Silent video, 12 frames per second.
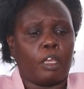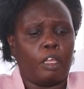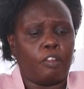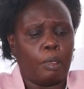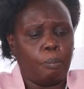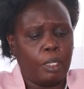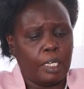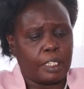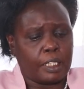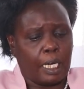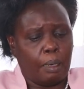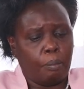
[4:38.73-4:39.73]
In the
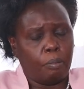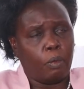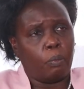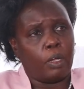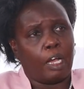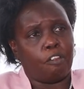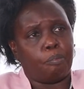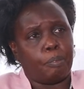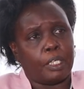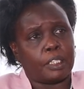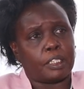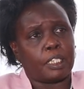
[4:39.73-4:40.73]
immediate term, we have picked